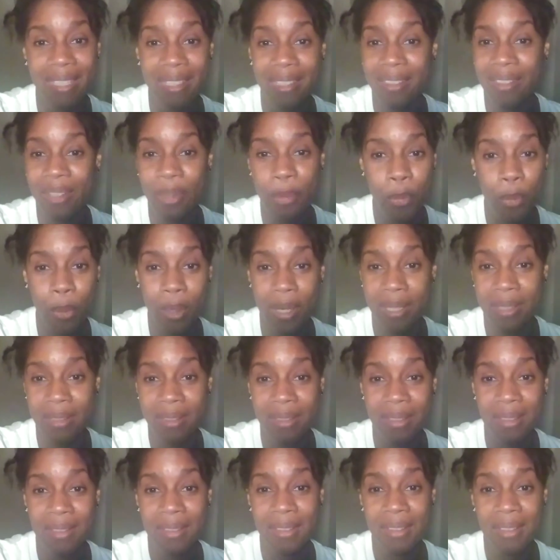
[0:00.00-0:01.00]
anyone
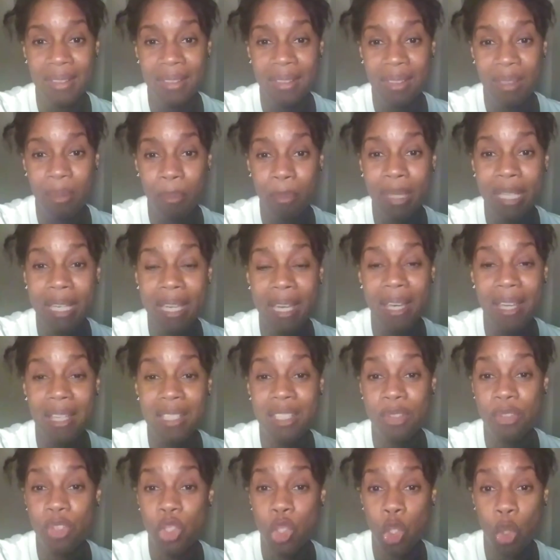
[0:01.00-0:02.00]
because
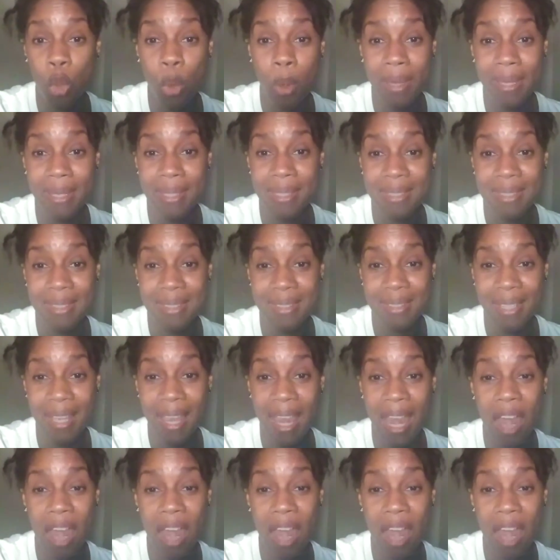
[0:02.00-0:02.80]
of choice.